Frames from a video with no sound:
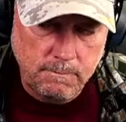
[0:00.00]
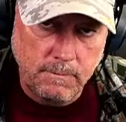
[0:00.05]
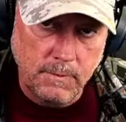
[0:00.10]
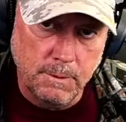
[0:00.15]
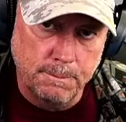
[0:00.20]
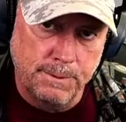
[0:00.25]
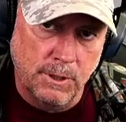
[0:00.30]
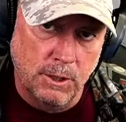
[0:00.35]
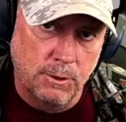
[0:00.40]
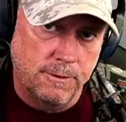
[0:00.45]

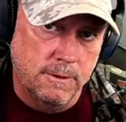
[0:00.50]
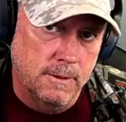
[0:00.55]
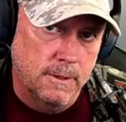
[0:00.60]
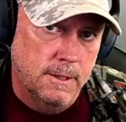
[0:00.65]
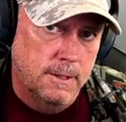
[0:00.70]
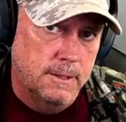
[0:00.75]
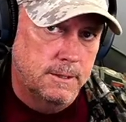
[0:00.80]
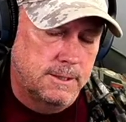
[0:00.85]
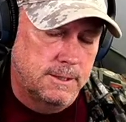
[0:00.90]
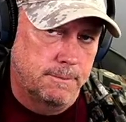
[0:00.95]
both
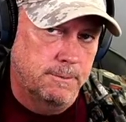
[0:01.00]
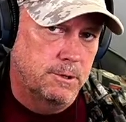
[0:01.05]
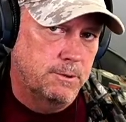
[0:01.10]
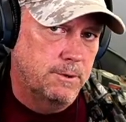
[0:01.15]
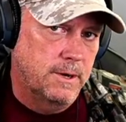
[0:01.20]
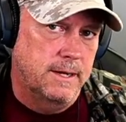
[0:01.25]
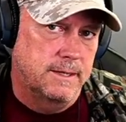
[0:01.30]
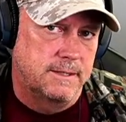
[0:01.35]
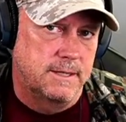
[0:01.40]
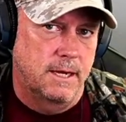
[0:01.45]

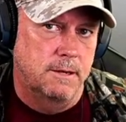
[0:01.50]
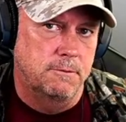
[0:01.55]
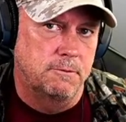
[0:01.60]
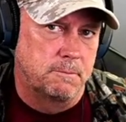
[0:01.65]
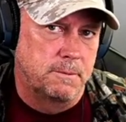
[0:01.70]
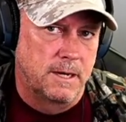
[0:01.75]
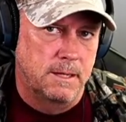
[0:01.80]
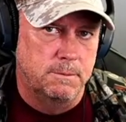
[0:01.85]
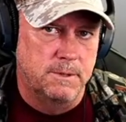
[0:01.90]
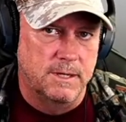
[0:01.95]
Democrats and
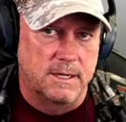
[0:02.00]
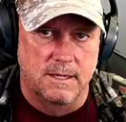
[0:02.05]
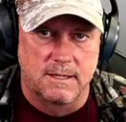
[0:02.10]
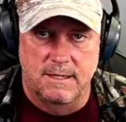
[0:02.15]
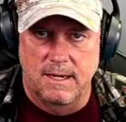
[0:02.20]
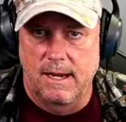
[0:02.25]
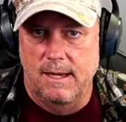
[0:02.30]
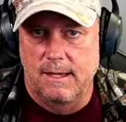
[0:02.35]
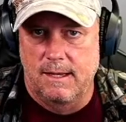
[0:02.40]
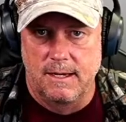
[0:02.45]
Republicans,
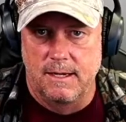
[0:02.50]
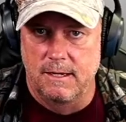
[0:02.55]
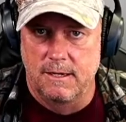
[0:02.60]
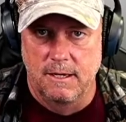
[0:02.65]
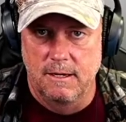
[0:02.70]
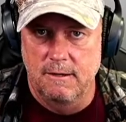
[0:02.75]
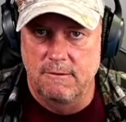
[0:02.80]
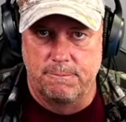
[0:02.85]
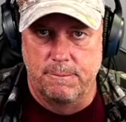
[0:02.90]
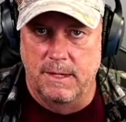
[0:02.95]
oddly
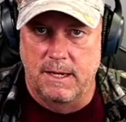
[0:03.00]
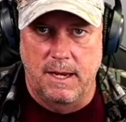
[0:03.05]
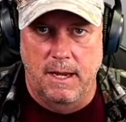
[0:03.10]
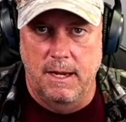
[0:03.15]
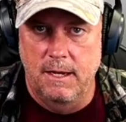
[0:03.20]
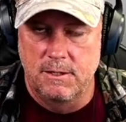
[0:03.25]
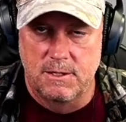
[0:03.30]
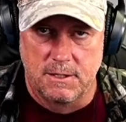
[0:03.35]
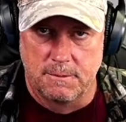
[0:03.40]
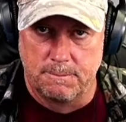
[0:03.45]
enough,
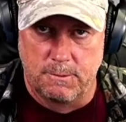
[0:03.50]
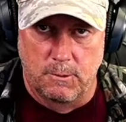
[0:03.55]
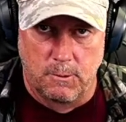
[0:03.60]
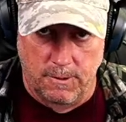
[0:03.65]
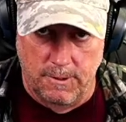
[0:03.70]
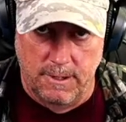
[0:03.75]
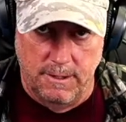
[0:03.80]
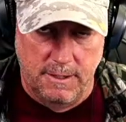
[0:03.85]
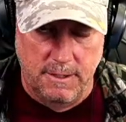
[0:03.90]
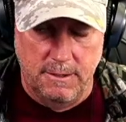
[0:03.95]
McCain
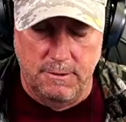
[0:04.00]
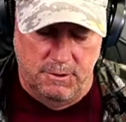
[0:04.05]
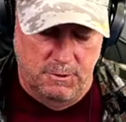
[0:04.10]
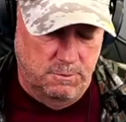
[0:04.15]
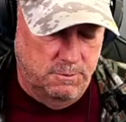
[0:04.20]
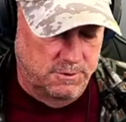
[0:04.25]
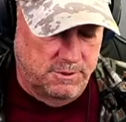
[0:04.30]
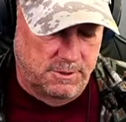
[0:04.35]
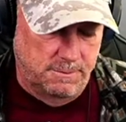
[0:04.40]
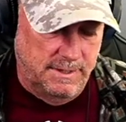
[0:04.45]
supported it, who
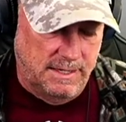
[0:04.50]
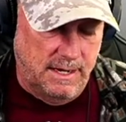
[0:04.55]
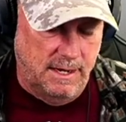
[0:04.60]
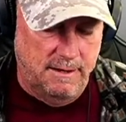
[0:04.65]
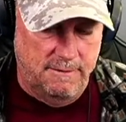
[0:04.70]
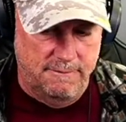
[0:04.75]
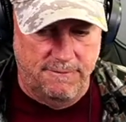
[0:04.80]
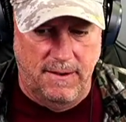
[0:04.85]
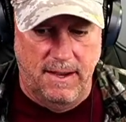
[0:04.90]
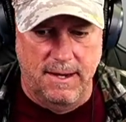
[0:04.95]
was a
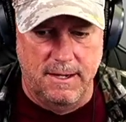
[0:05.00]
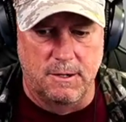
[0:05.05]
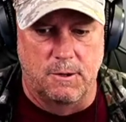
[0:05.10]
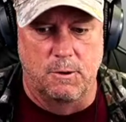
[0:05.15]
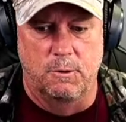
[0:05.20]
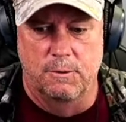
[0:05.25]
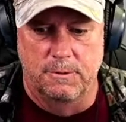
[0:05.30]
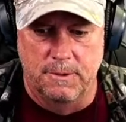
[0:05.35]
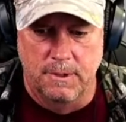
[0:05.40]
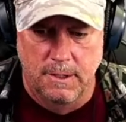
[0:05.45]

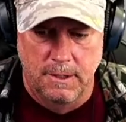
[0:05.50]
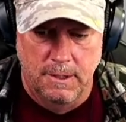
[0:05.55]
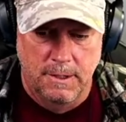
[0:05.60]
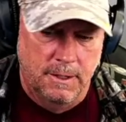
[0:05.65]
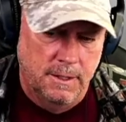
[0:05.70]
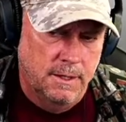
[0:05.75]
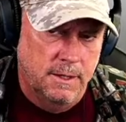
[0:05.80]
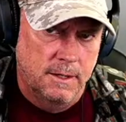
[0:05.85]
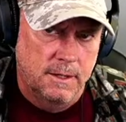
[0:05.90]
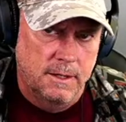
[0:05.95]
McCain-Feingold.
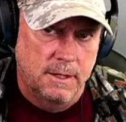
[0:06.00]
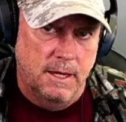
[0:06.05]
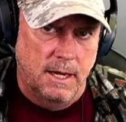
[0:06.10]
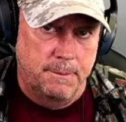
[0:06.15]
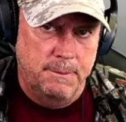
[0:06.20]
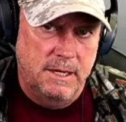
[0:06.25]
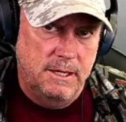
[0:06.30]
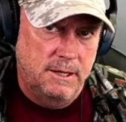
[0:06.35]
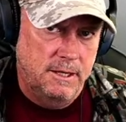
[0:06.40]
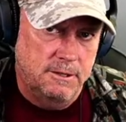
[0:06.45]
I
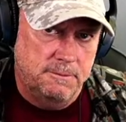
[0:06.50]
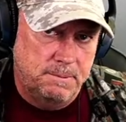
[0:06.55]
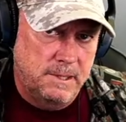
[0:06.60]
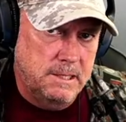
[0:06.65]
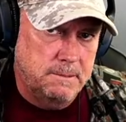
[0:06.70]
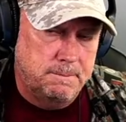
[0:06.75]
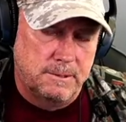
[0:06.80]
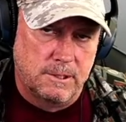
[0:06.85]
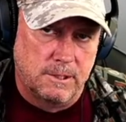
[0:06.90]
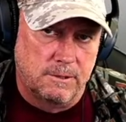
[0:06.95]
mean, these
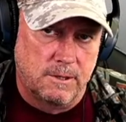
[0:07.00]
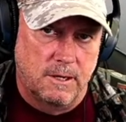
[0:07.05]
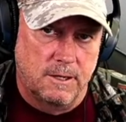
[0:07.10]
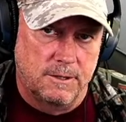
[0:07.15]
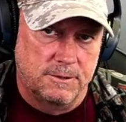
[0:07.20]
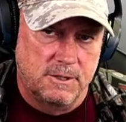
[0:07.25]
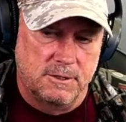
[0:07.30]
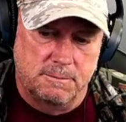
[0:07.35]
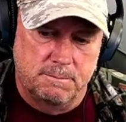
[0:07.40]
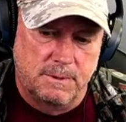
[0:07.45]
people are all
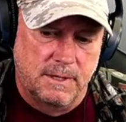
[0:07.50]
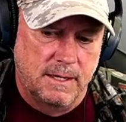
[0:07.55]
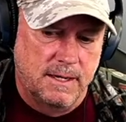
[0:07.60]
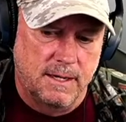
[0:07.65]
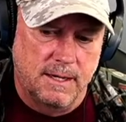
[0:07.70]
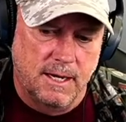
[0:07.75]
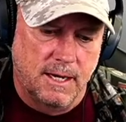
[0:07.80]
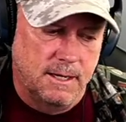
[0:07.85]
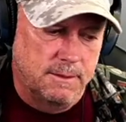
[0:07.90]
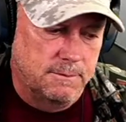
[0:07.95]
just
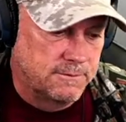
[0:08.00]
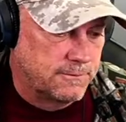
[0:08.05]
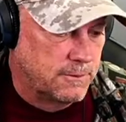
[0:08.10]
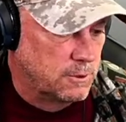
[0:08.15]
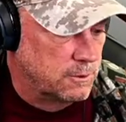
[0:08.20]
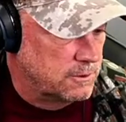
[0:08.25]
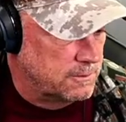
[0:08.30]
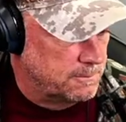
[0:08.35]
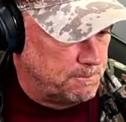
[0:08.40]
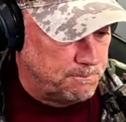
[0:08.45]
playing games,
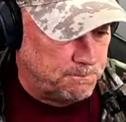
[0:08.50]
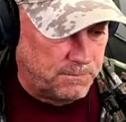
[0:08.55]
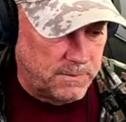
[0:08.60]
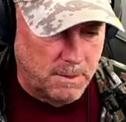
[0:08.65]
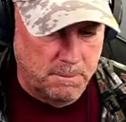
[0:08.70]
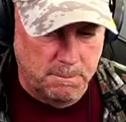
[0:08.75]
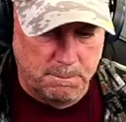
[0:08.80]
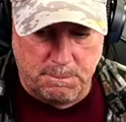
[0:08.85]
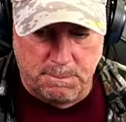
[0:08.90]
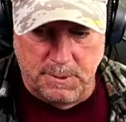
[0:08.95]
folks.
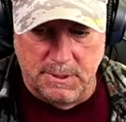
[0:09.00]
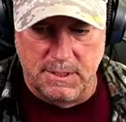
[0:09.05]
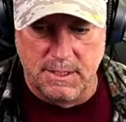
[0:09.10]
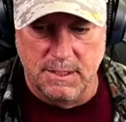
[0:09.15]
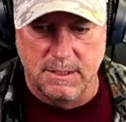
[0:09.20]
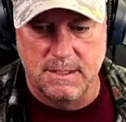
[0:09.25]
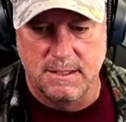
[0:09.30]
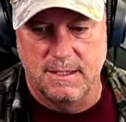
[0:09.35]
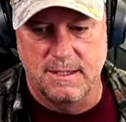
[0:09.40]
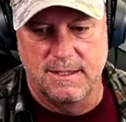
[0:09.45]
But
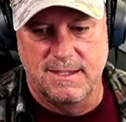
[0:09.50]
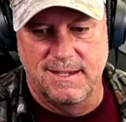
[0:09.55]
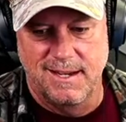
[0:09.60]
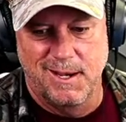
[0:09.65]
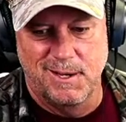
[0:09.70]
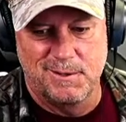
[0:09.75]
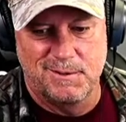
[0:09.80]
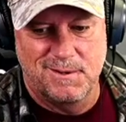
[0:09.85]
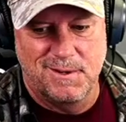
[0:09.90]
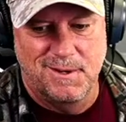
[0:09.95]
this is a
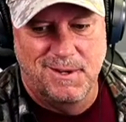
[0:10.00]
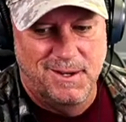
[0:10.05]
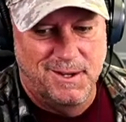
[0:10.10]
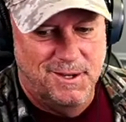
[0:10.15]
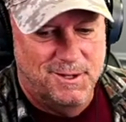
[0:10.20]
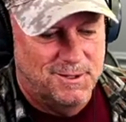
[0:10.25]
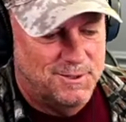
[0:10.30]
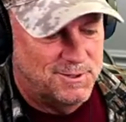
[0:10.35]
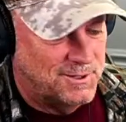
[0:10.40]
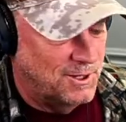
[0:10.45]
test,
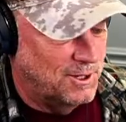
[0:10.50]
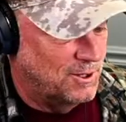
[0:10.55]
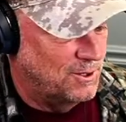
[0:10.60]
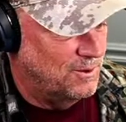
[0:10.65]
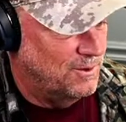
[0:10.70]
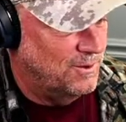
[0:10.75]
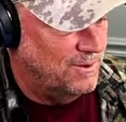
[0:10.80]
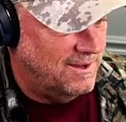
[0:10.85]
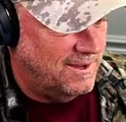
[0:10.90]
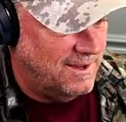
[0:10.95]

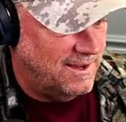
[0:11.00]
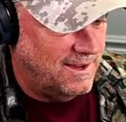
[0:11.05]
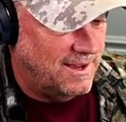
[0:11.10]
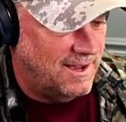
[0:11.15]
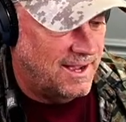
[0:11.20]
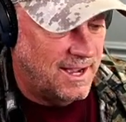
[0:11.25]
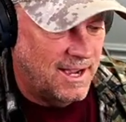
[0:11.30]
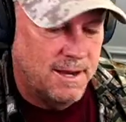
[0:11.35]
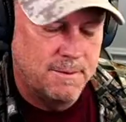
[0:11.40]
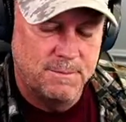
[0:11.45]
so
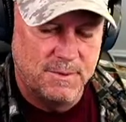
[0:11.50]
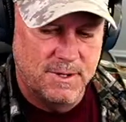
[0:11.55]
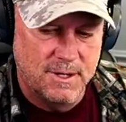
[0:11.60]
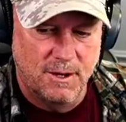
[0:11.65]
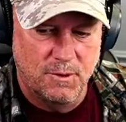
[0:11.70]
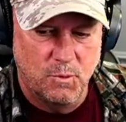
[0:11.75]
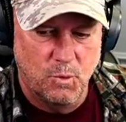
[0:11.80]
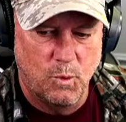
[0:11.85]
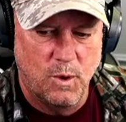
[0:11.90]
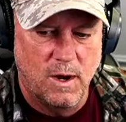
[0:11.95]
I'm
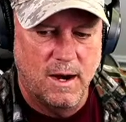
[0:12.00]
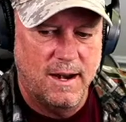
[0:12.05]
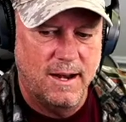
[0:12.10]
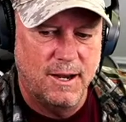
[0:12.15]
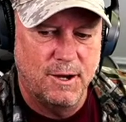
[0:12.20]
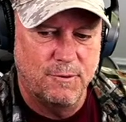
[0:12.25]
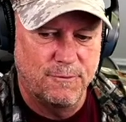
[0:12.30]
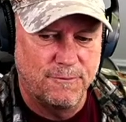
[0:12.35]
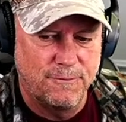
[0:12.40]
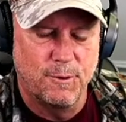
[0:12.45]
done
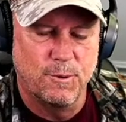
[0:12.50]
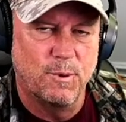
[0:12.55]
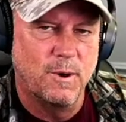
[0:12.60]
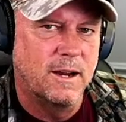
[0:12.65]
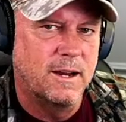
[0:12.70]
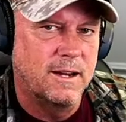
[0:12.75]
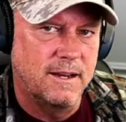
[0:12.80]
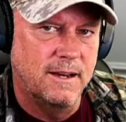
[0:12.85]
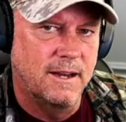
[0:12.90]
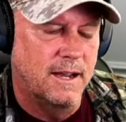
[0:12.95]
whining for
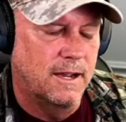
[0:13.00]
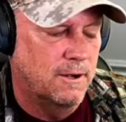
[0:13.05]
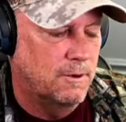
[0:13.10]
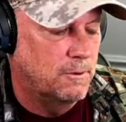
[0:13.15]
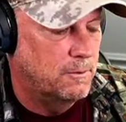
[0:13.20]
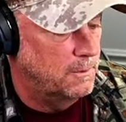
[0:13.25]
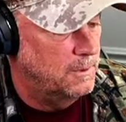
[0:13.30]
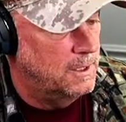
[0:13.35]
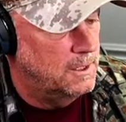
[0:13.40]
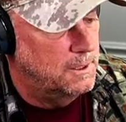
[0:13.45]
right now.
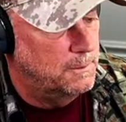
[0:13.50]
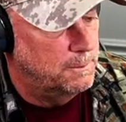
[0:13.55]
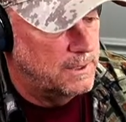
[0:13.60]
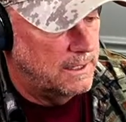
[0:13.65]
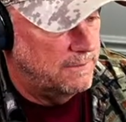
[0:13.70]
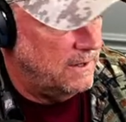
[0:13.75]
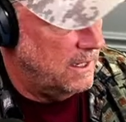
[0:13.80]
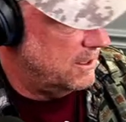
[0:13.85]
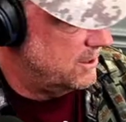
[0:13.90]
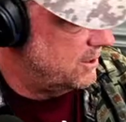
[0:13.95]
But
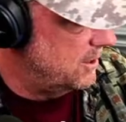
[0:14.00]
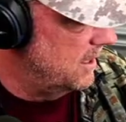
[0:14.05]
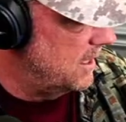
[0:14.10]
I've actually